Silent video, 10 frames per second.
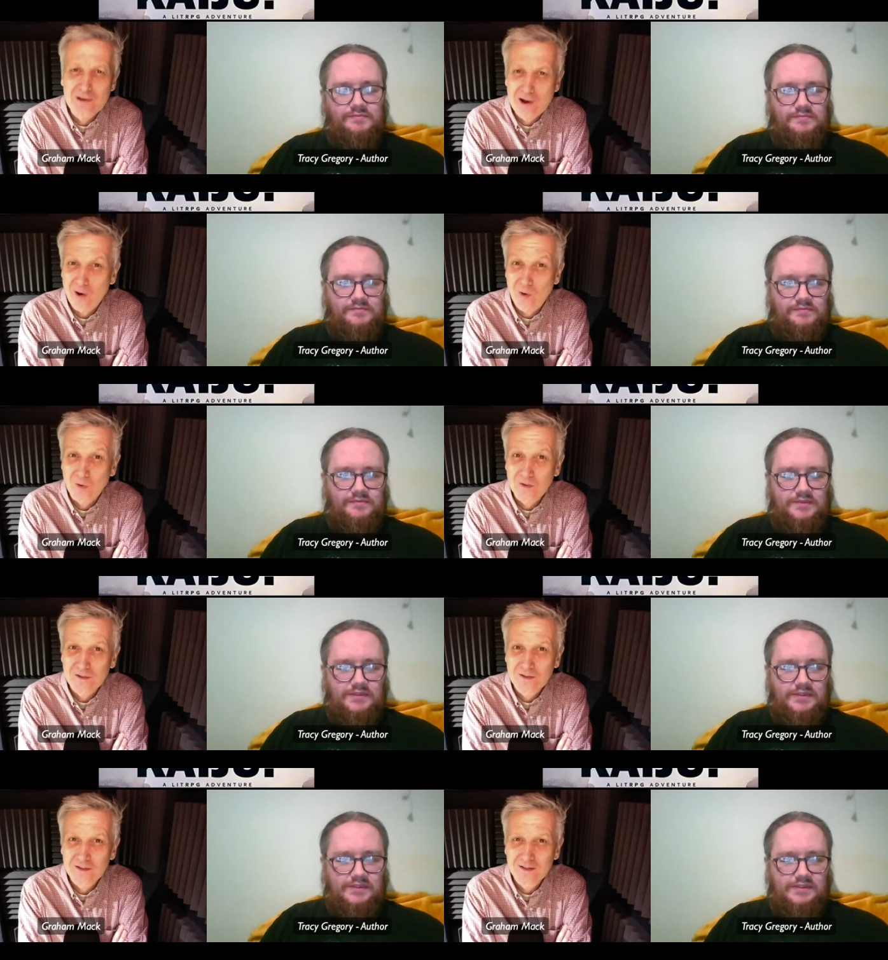Speaker 1: cold.
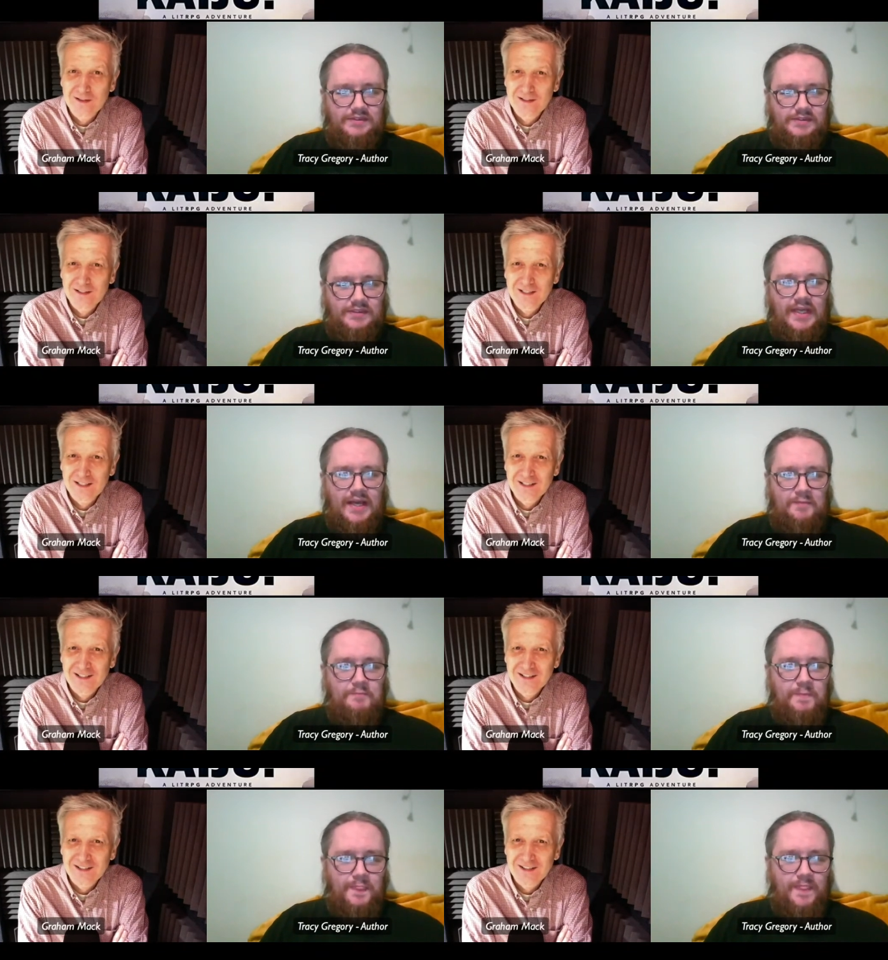
Speaker 2: Yeah.
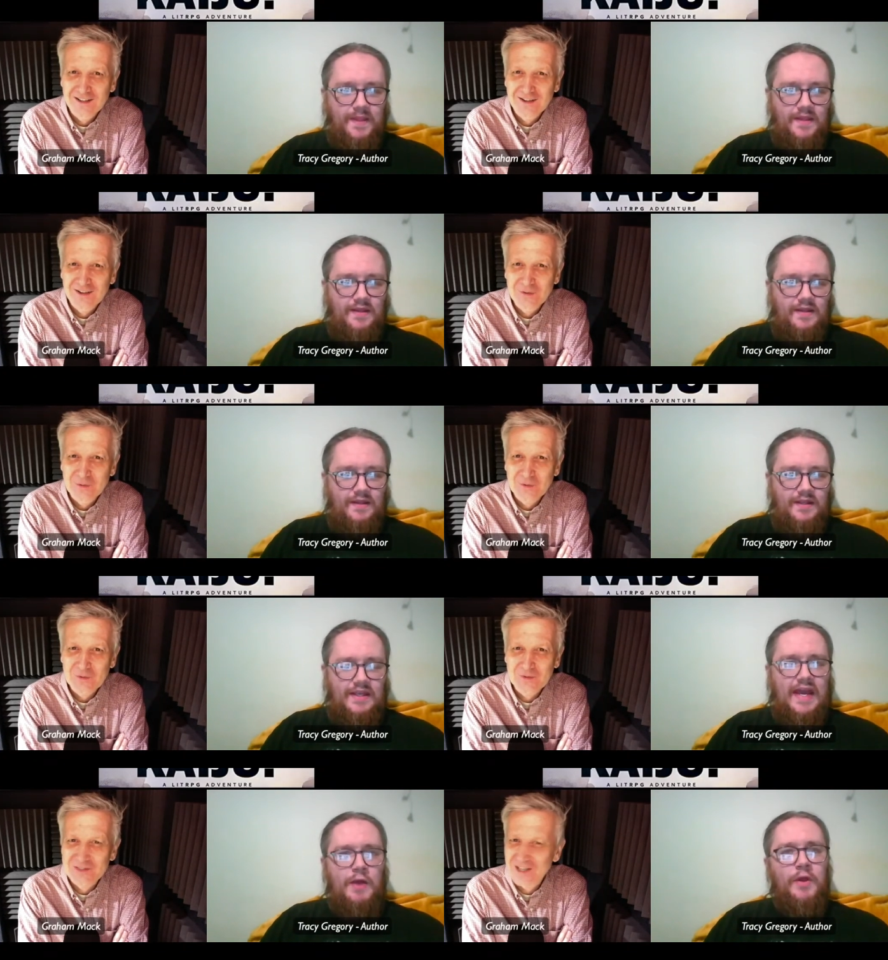
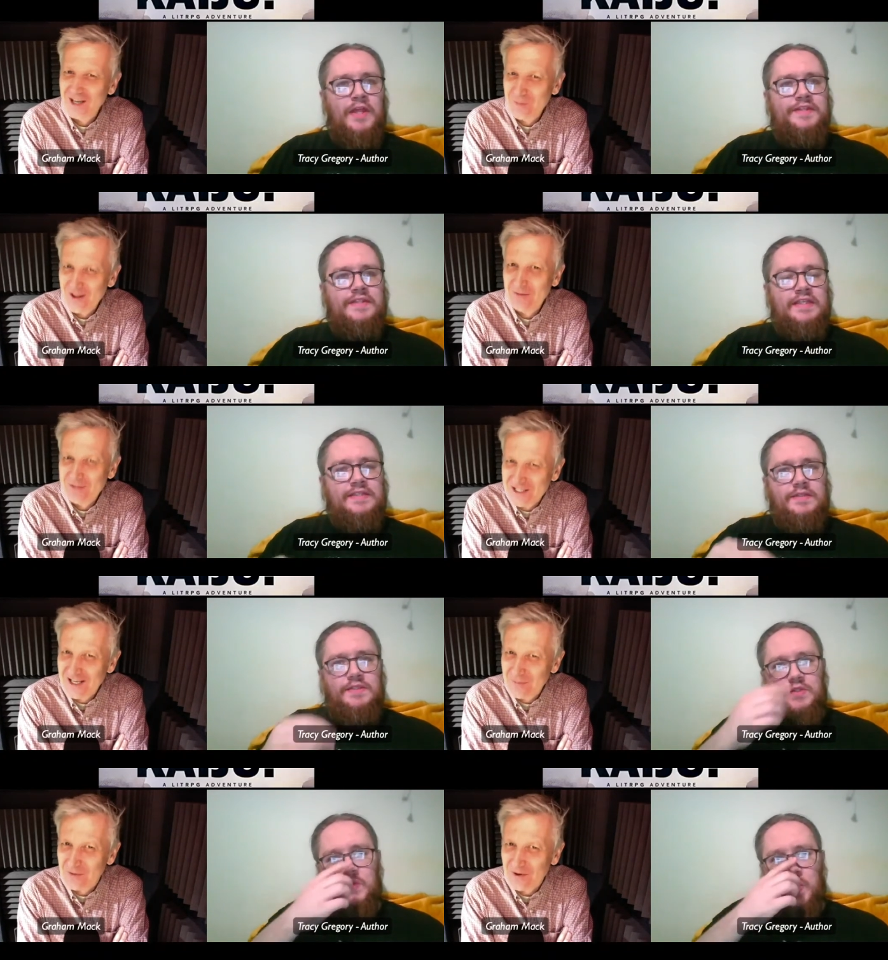Yeah. Deliberate, well,
Speaker 1: that was
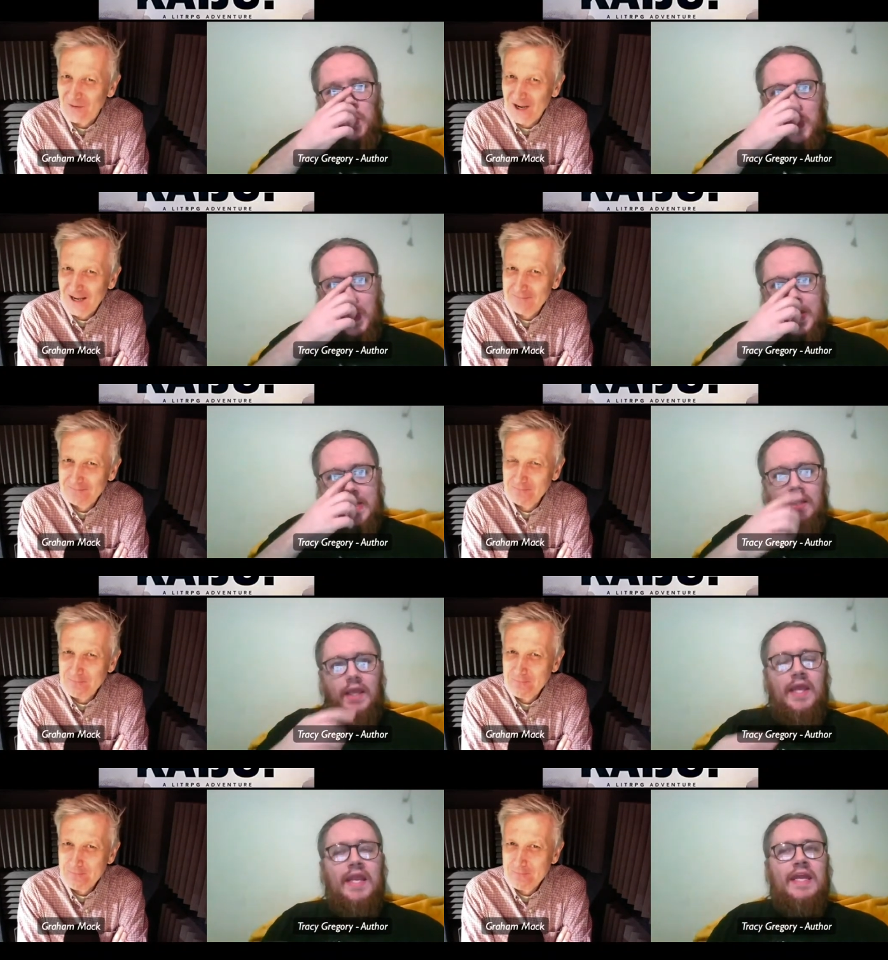deliberate, right?
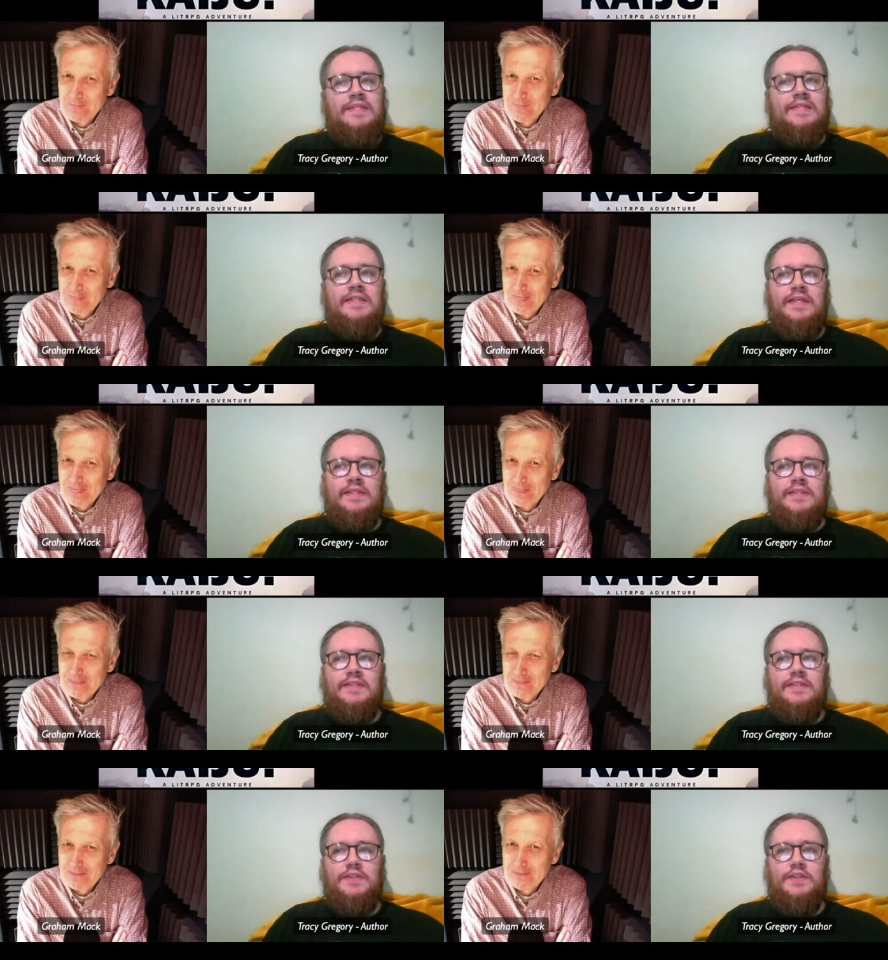
Speaker 2: It is because
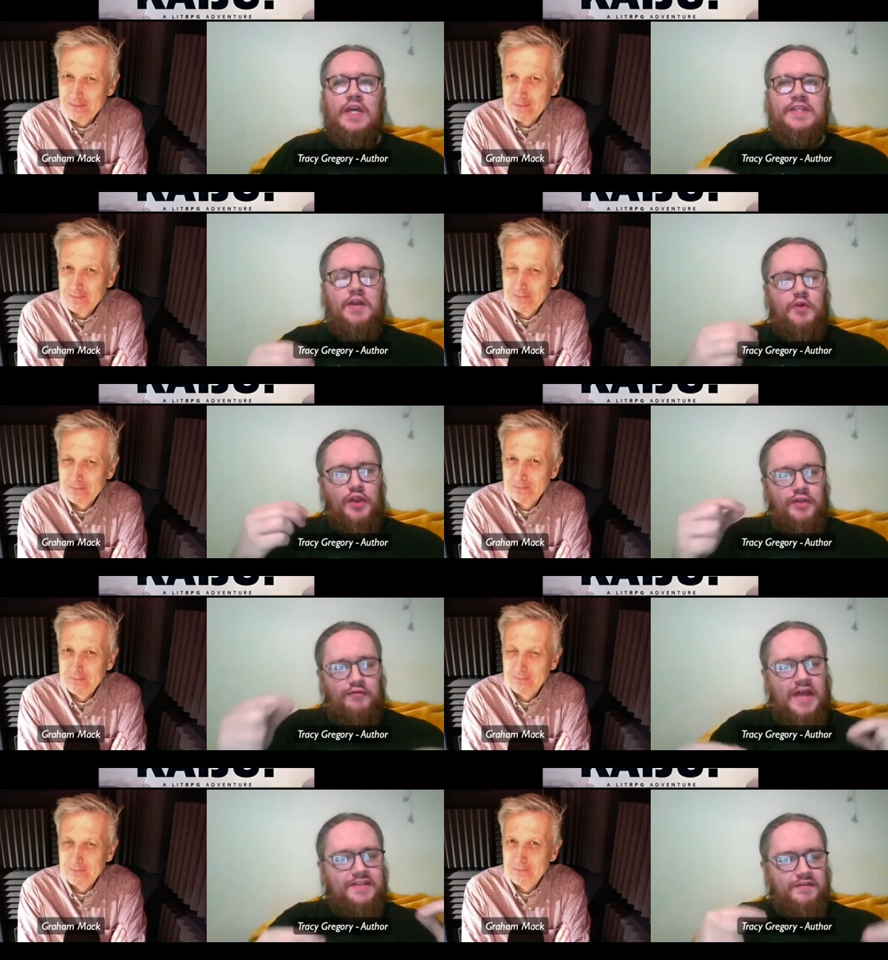it's it's kind of one of the
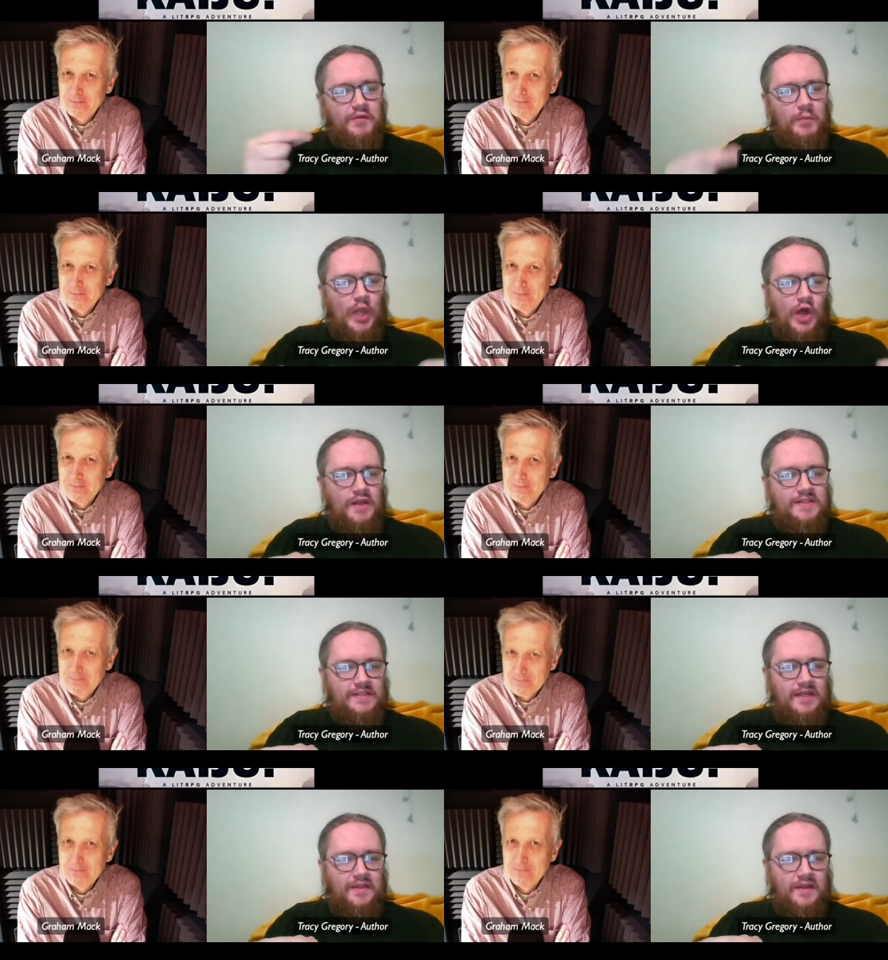threads of the plot,
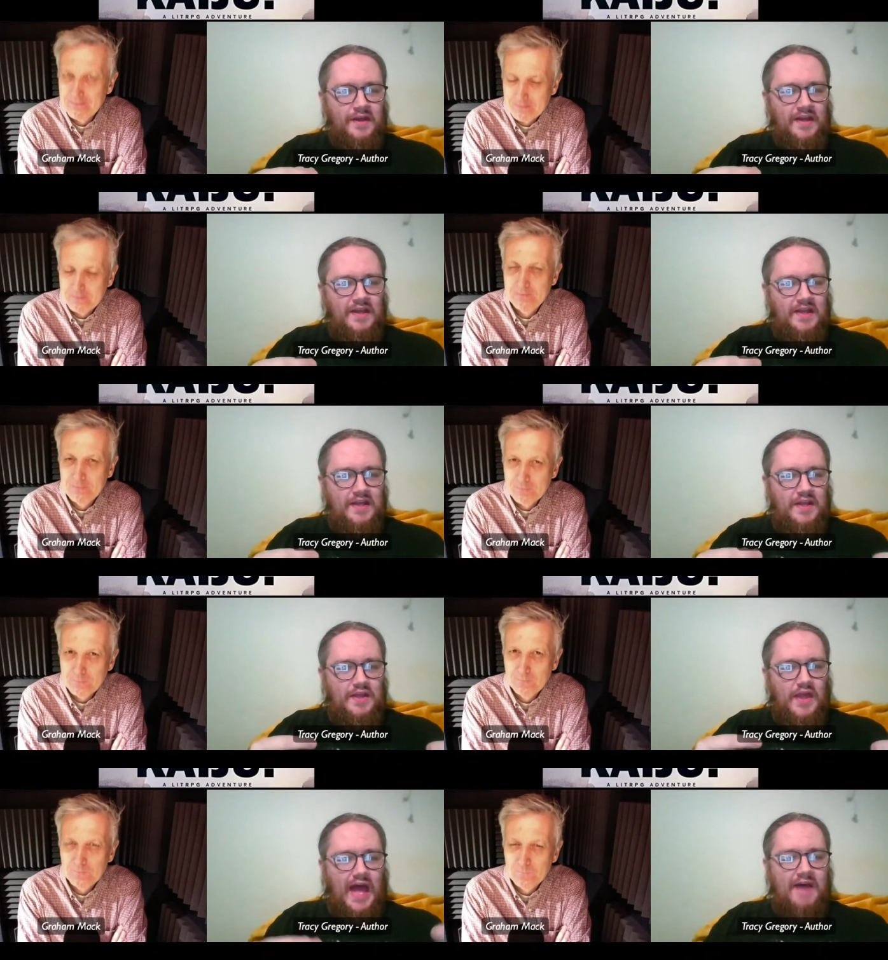isn't it? That
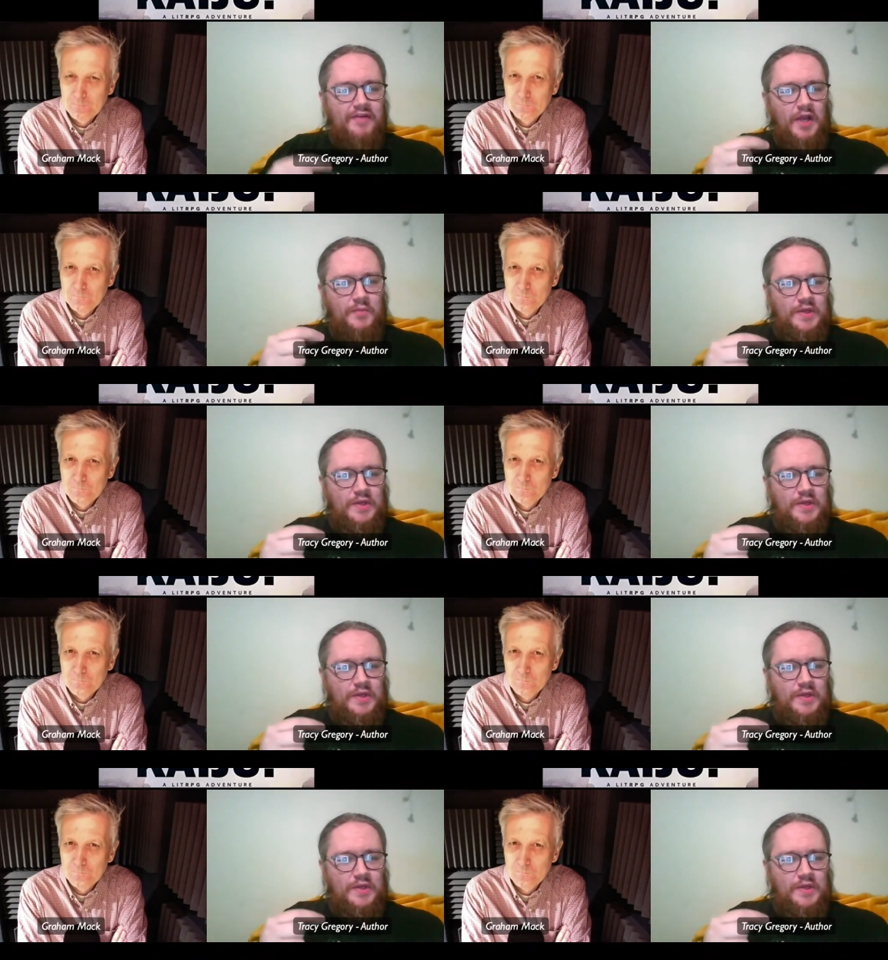having a